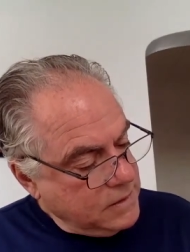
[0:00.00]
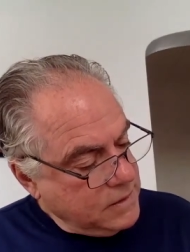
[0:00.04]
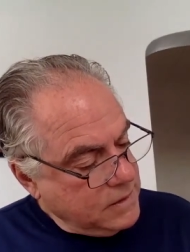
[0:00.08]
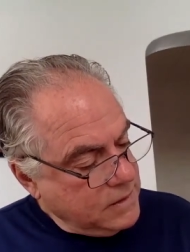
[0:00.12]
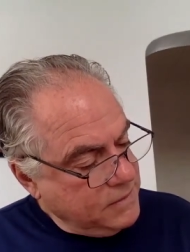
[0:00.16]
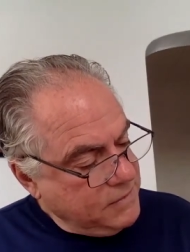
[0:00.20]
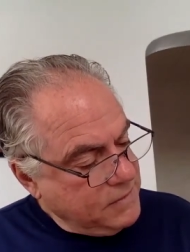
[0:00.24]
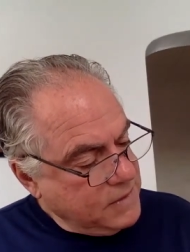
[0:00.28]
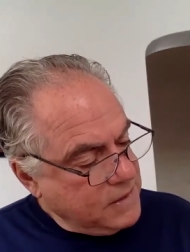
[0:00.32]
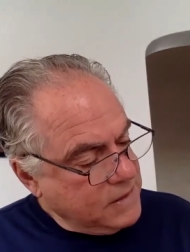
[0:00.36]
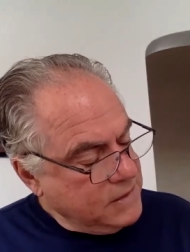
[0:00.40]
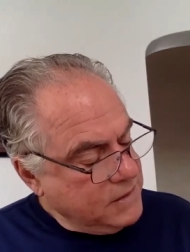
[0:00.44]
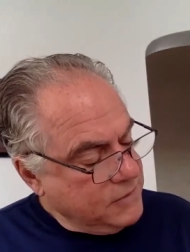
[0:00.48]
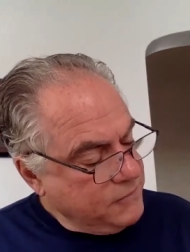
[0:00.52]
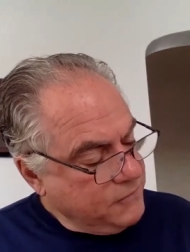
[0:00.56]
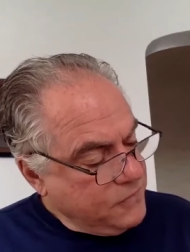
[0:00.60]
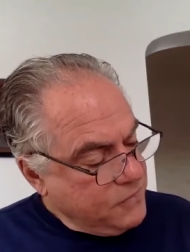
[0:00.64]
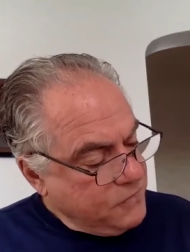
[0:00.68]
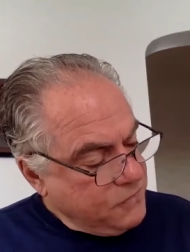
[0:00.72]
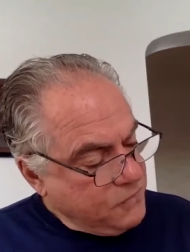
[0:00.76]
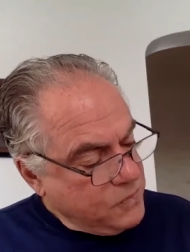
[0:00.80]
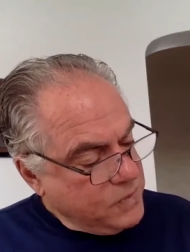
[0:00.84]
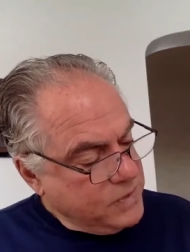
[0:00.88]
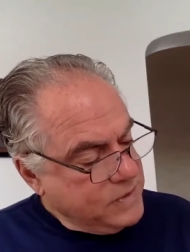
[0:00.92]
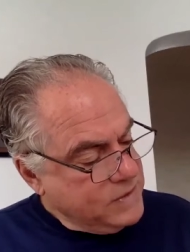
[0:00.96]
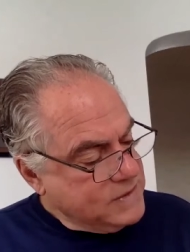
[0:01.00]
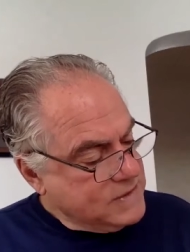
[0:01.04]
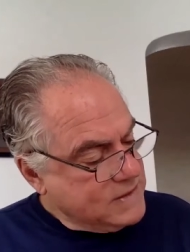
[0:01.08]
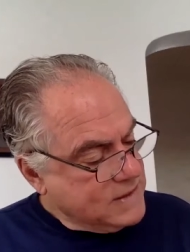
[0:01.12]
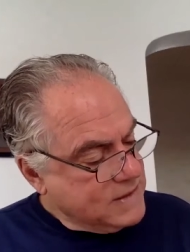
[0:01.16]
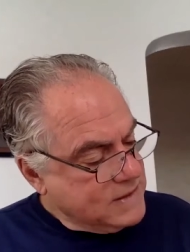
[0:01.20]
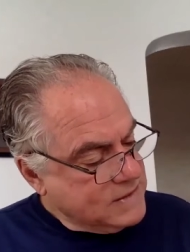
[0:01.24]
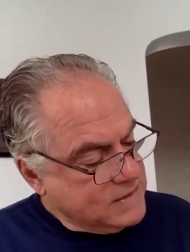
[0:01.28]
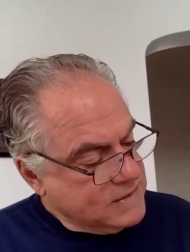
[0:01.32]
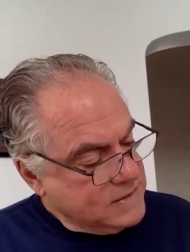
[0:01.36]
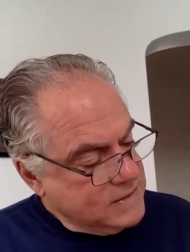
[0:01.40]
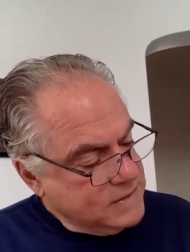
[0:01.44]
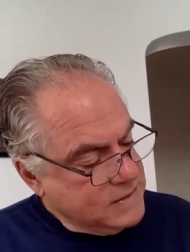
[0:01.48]
and then the fifth one, he
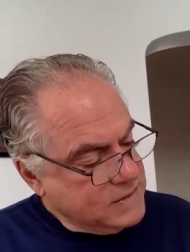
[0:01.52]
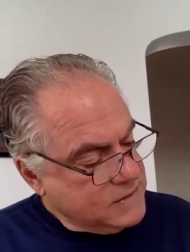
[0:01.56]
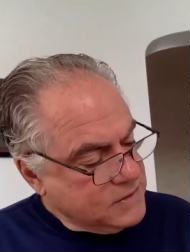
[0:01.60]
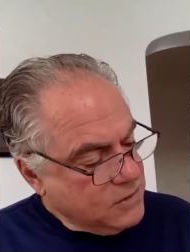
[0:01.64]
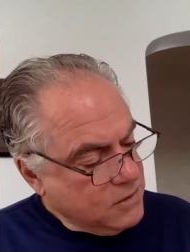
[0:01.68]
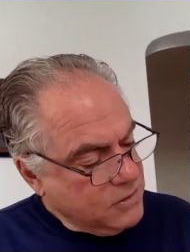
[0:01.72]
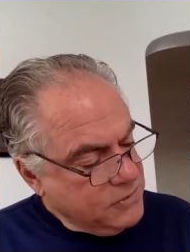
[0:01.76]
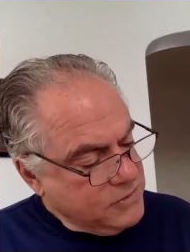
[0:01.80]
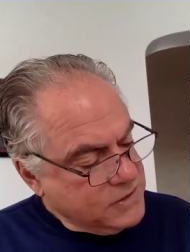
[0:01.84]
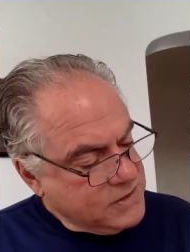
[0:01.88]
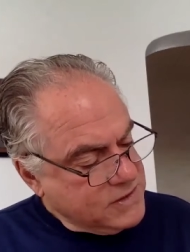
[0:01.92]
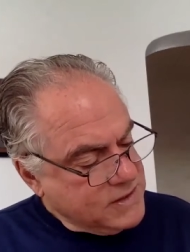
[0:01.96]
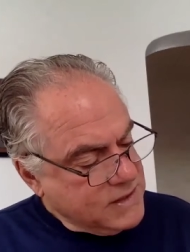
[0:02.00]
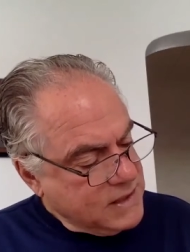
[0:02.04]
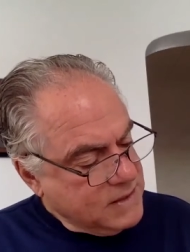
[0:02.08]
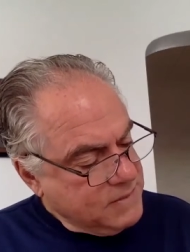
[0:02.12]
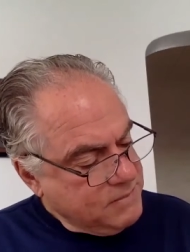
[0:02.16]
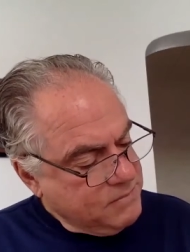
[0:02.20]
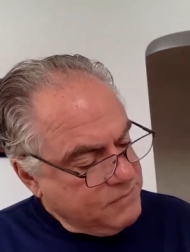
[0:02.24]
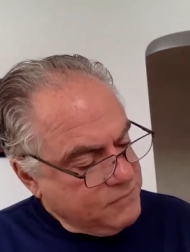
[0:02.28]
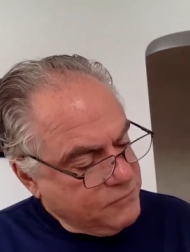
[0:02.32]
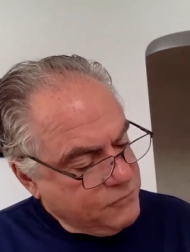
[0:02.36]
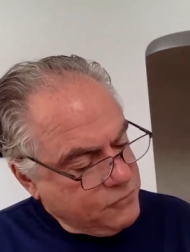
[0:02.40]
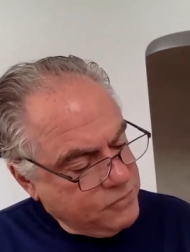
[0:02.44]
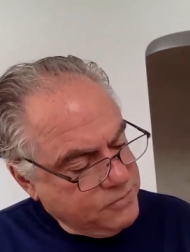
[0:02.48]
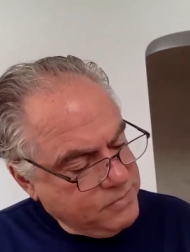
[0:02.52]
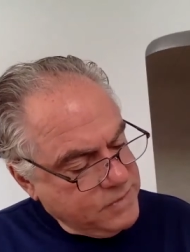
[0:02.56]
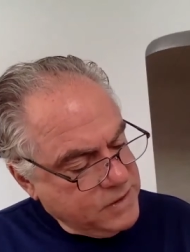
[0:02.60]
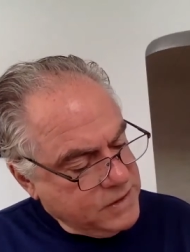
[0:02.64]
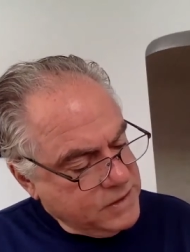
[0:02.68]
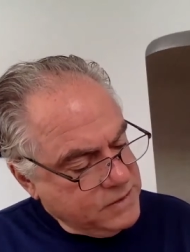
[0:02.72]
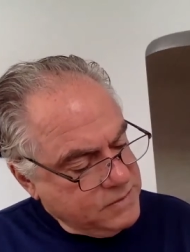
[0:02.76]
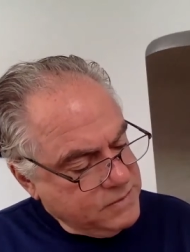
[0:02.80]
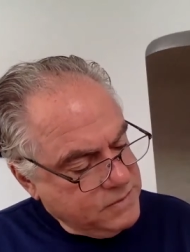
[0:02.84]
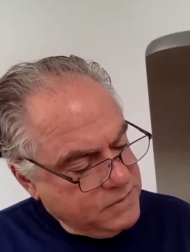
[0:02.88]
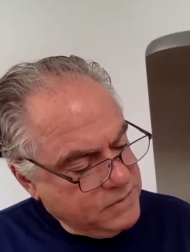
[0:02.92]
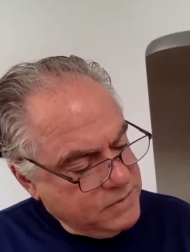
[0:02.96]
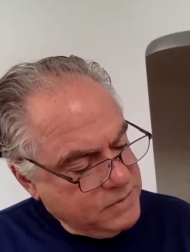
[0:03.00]
says, it's all the same for me
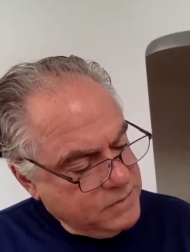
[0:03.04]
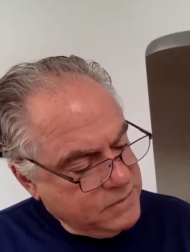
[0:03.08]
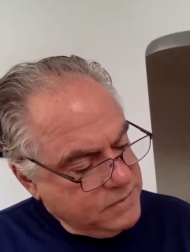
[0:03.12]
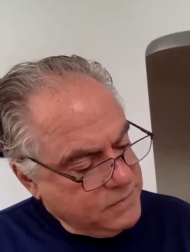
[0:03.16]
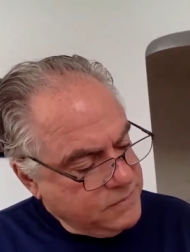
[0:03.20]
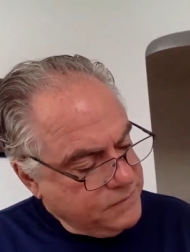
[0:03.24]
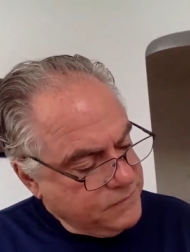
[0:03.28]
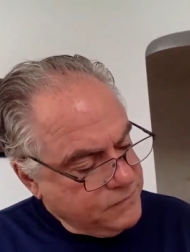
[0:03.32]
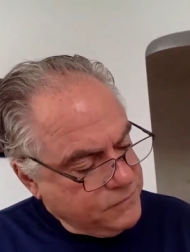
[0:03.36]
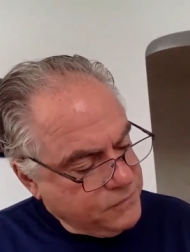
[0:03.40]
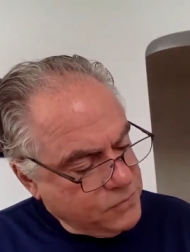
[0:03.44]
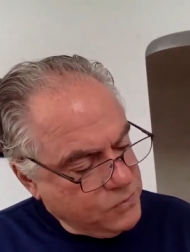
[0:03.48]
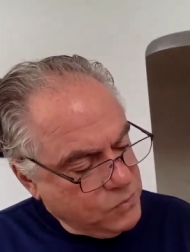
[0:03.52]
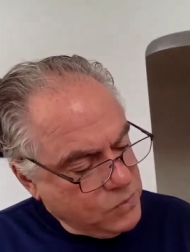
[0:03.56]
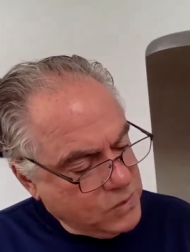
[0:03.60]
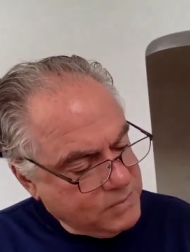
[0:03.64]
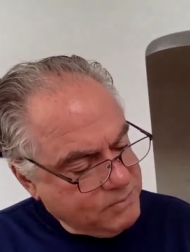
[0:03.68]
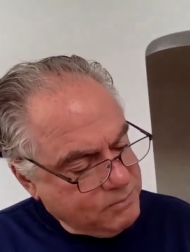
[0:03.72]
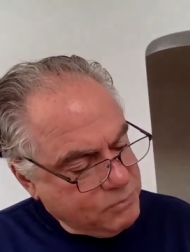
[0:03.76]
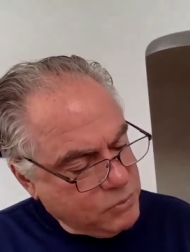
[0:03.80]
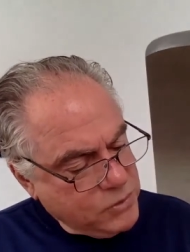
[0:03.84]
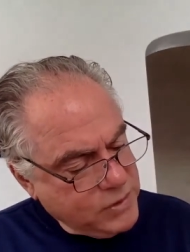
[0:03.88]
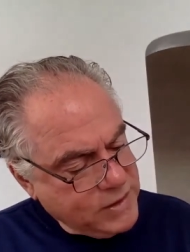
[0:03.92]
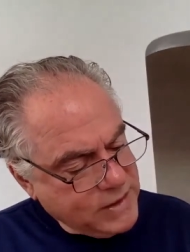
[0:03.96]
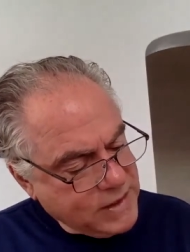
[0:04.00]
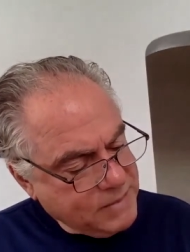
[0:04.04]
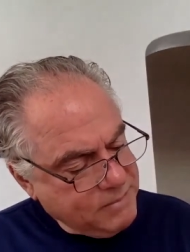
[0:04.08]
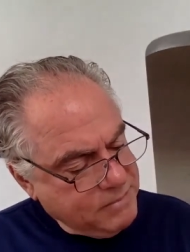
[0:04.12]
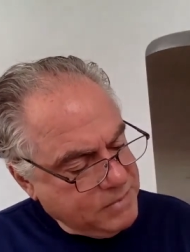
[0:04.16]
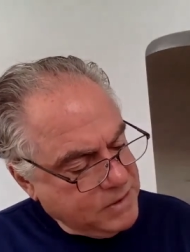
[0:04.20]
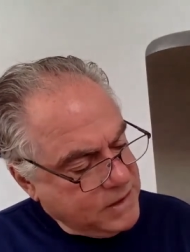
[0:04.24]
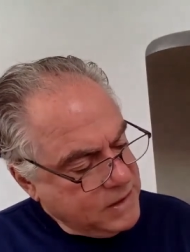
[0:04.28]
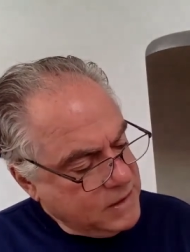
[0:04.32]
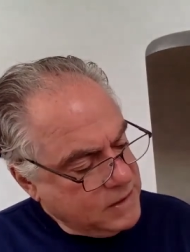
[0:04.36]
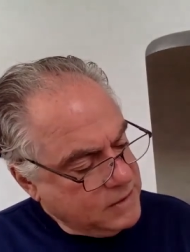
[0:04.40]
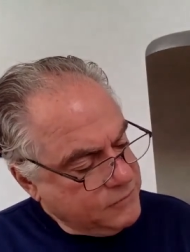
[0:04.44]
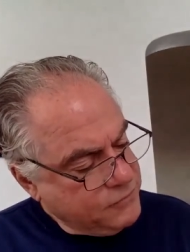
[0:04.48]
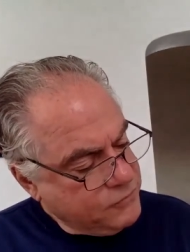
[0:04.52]
to from what point I
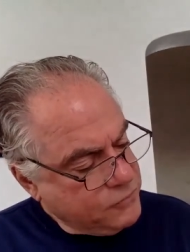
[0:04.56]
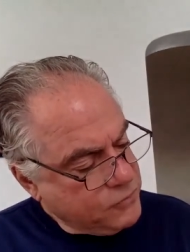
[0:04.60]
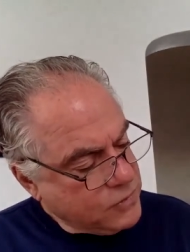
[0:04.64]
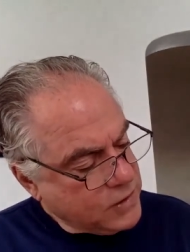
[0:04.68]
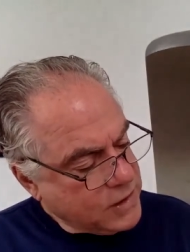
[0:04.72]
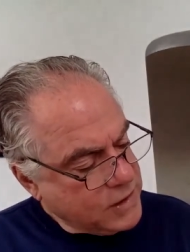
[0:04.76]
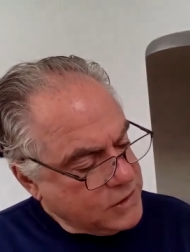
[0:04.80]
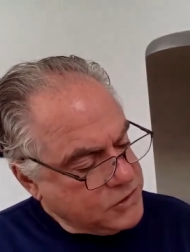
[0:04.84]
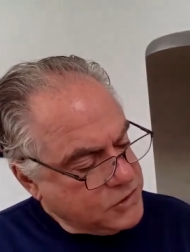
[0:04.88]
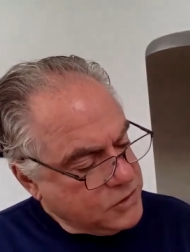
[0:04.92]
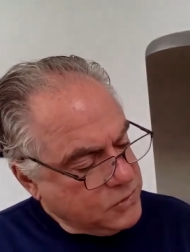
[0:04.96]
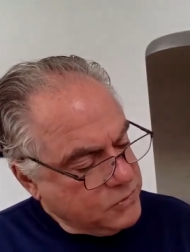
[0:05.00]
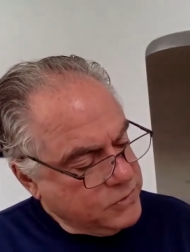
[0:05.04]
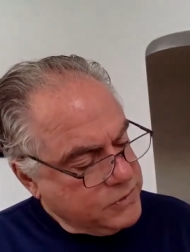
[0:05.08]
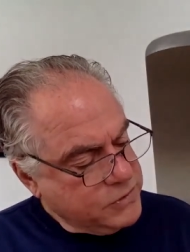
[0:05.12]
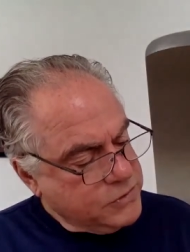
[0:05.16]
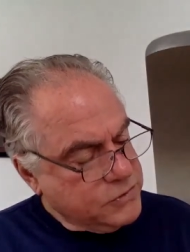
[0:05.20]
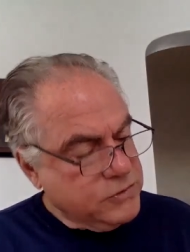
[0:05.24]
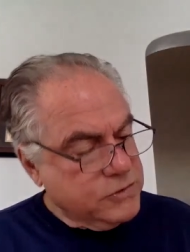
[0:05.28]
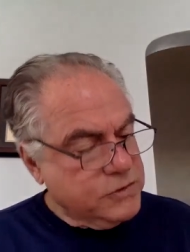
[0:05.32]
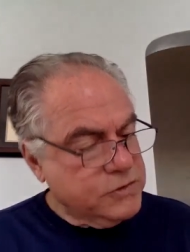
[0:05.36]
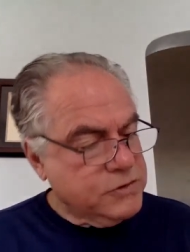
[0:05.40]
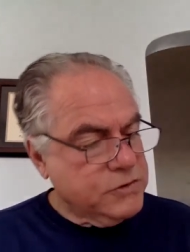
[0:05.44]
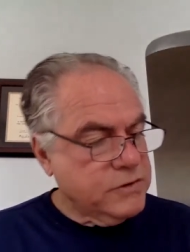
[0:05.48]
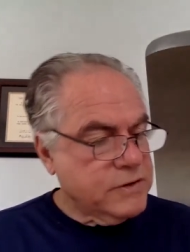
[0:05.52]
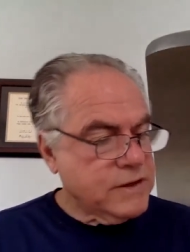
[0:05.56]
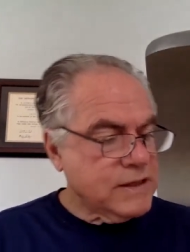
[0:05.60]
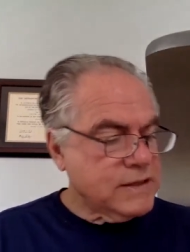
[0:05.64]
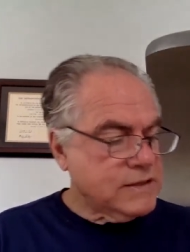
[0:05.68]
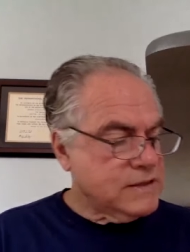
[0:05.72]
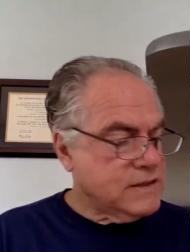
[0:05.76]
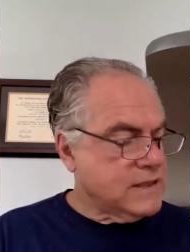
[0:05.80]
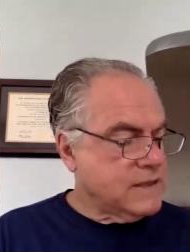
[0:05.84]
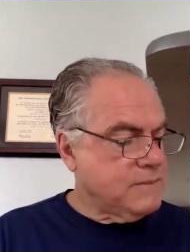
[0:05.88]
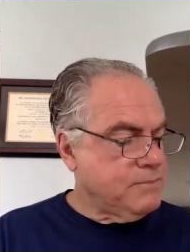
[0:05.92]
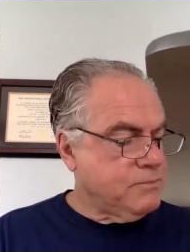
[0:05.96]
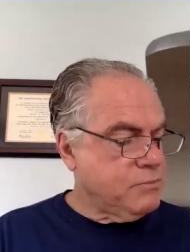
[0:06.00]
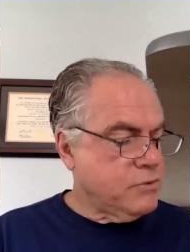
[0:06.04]
begin, for I shall return to that
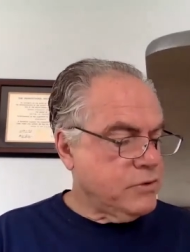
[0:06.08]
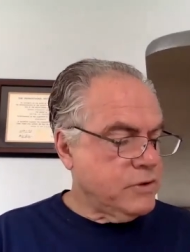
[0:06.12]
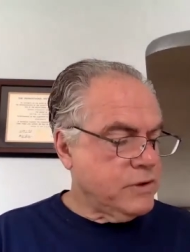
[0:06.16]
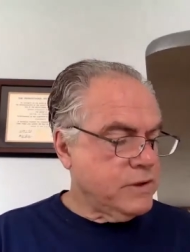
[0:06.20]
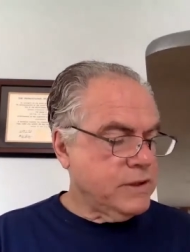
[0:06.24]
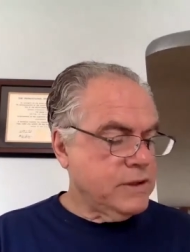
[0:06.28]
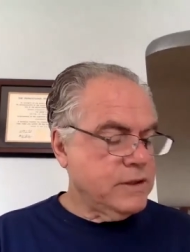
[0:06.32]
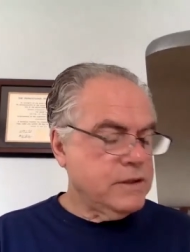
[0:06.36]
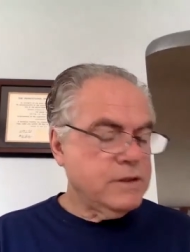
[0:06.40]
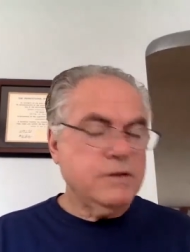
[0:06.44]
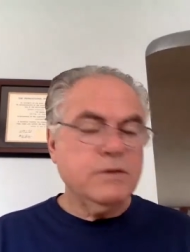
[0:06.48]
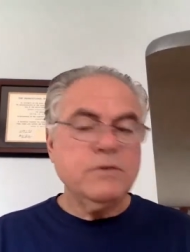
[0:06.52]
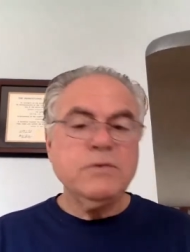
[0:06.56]
same point again.